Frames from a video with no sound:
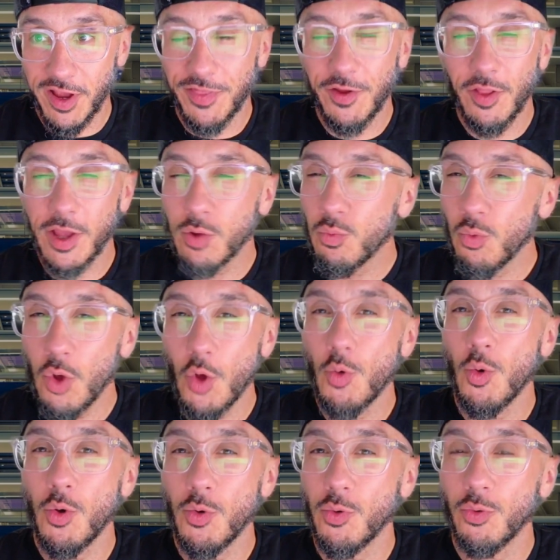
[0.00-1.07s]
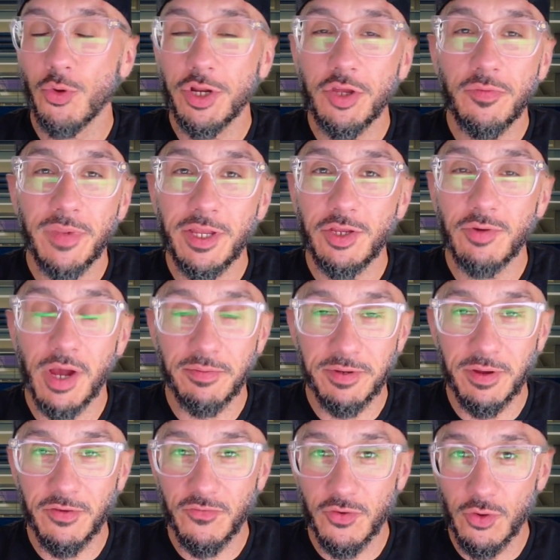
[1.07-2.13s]
And they're like, whoa, what do you mean you
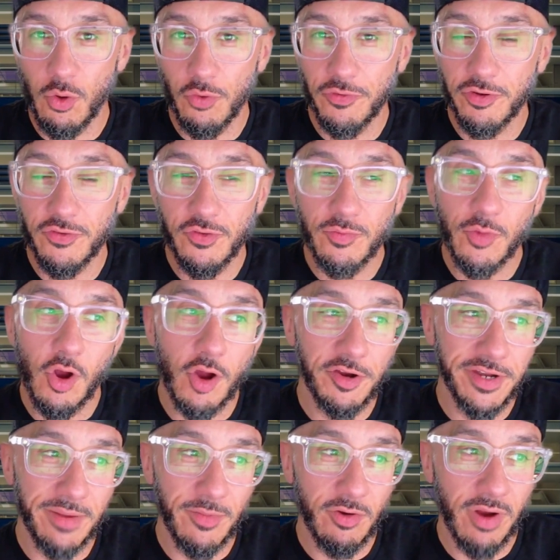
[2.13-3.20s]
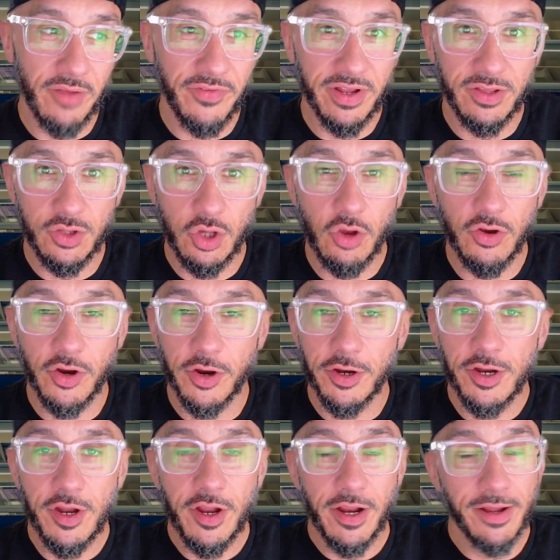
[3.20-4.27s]
optimize for an older consumer? Our demographic is
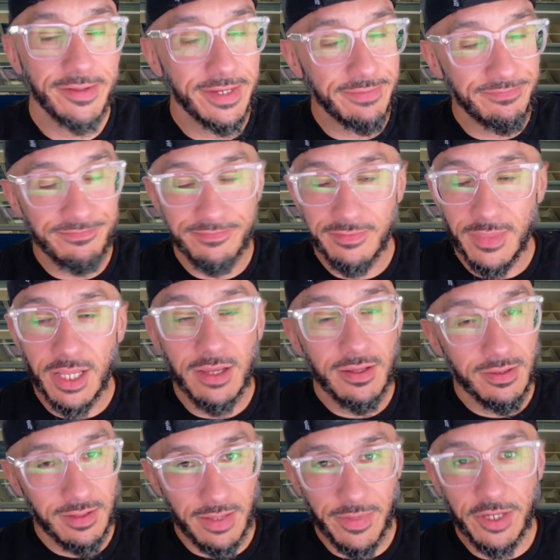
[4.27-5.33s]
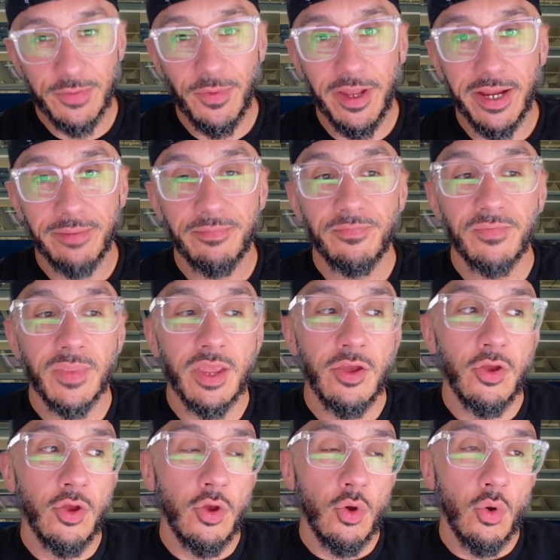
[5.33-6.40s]
younger. I was like, let me explain.
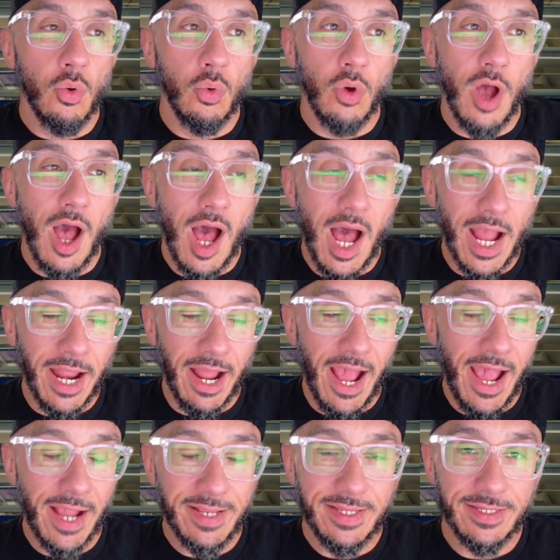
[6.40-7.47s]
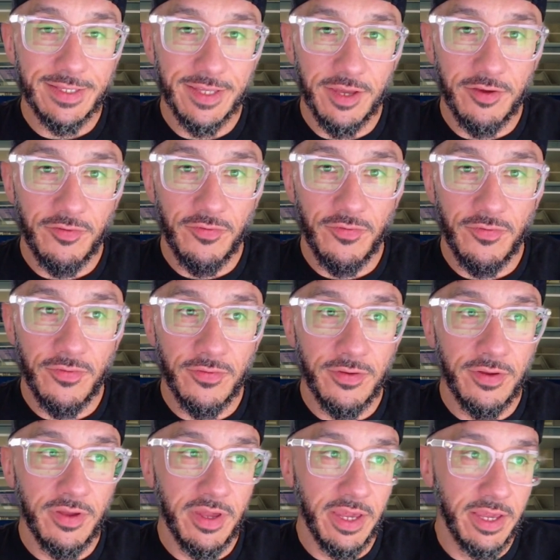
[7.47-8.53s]
I act as if
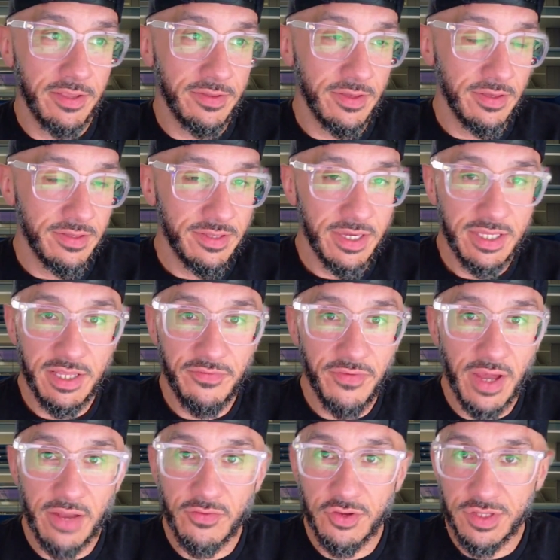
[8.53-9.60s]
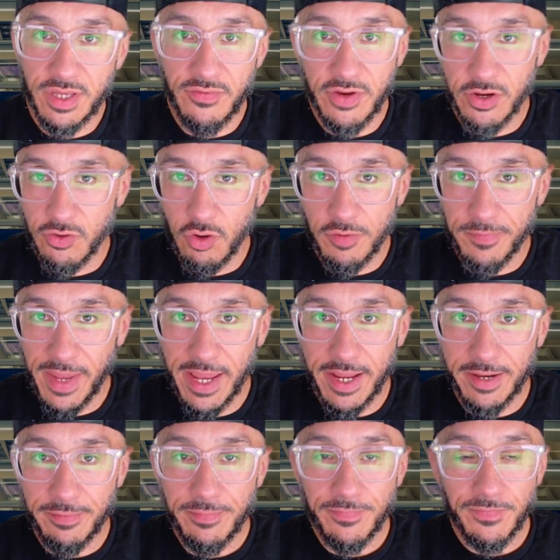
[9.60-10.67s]
it's a 65 or 70-year-old
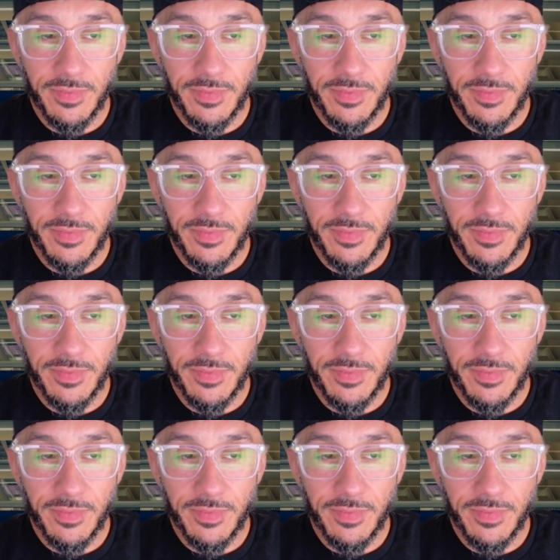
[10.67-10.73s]
man